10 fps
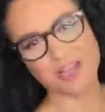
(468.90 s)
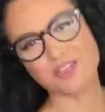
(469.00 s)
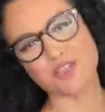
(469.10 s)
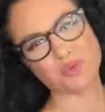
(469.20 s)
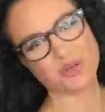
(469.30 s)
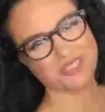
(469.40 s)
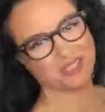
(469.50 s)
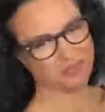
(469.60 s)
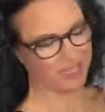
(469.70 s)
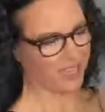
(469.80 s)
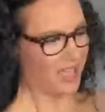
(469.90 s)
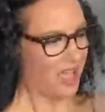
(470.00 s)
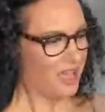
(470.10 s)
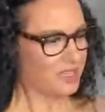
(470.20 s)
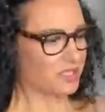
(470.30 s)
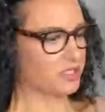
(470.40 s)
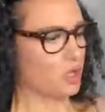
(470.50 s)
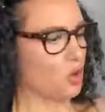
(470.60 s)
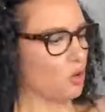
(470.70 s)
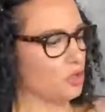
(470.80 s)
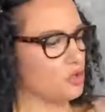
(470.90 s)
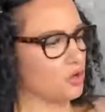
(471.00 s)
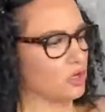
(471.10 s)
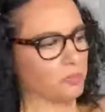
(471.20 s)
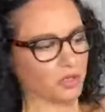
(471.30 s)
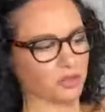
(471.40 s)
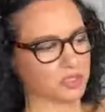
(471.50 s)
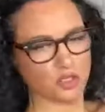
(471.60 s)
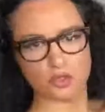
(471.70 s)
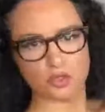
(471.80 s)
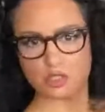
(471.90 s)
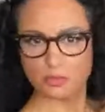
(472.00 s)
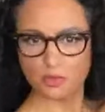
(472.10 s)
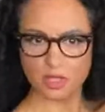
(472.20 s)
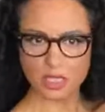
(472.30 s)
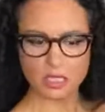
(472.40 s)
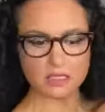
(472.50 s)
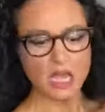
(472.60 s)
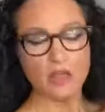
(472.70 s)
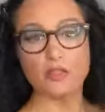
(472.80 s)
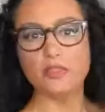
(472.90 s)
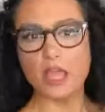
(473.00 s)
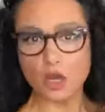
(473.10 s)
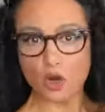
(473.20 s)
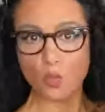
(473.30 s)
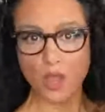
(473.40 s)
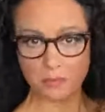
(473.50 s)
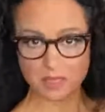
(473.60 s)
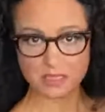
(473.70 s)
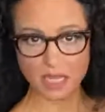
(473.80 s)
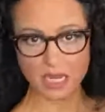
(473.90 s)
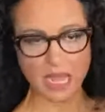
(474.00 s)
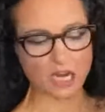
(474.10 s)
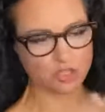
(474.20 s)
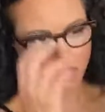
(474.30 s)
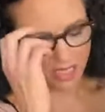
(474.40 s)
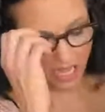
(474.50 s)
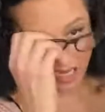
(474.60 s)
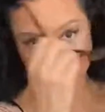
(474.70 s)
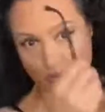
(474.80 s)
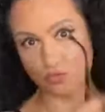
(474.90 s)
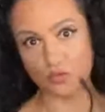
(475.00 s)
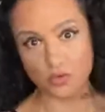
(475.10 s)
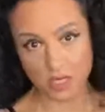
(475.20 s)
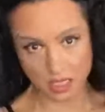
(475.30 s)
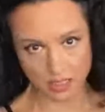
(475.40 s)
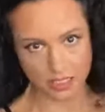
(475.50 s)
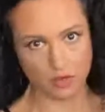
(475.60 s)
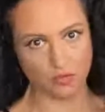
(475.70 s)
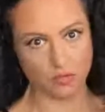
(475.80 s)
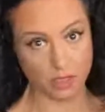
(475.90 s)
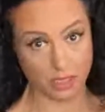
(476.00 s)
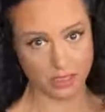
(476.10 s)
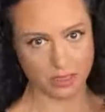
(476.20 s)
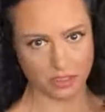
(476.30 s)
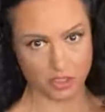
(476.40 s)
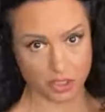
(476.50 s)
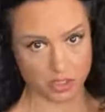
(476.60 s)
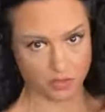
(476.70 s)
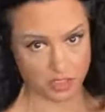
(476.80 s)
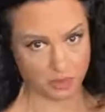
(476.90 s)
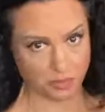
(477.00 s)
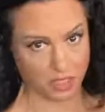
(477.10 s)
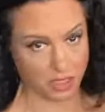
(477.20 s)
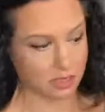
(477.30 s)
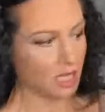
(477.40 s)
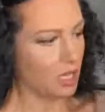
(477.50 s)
It's always the magic word to me. So you can put this in your smoothies. Their website actually has really, really delicious